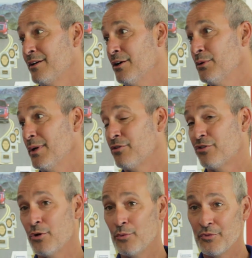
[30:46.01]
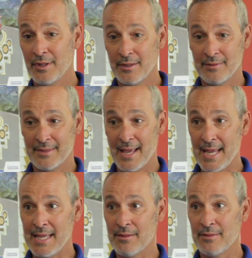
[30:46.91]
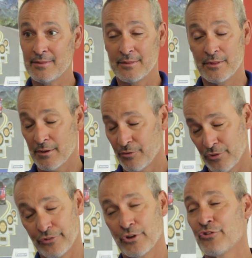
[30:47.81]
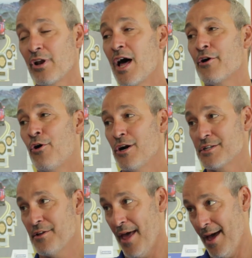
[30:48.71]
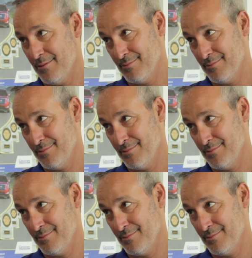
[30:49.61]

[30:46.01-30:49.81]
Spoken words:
And so there's a lot of art to that.